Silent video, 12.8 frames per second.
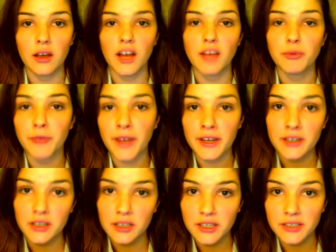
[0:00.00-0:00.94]
I provided
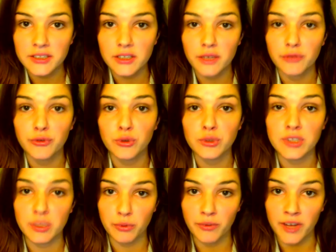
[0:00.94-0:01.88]
a list of foods
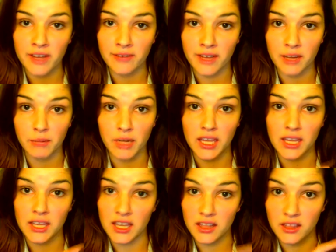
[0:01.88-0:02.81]
that provide vitamin
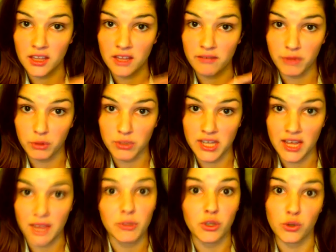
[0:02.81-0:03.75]
A in the info
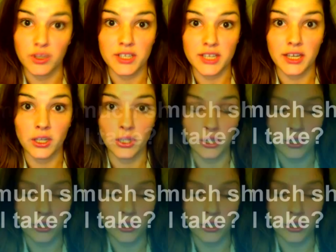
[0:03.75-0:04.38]
tab, and you can take a look.